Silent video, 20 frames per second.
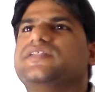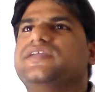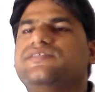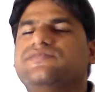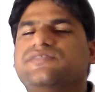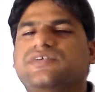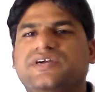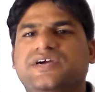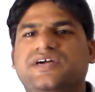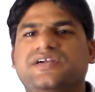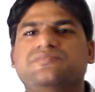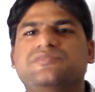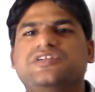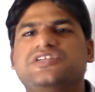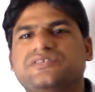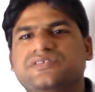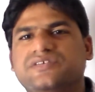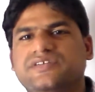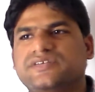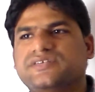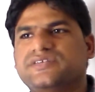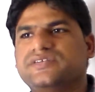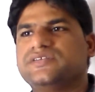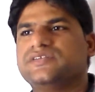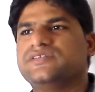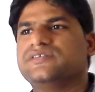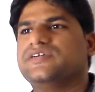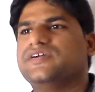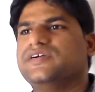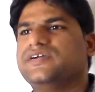network
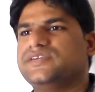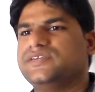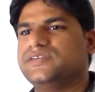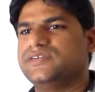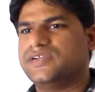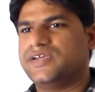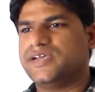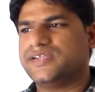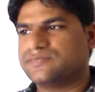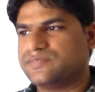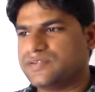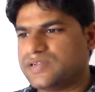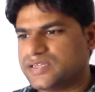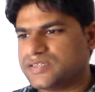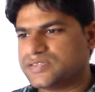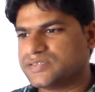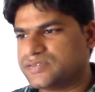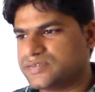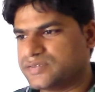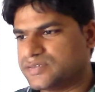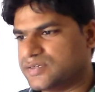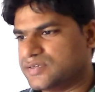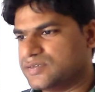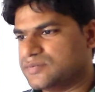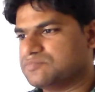administration, and as well as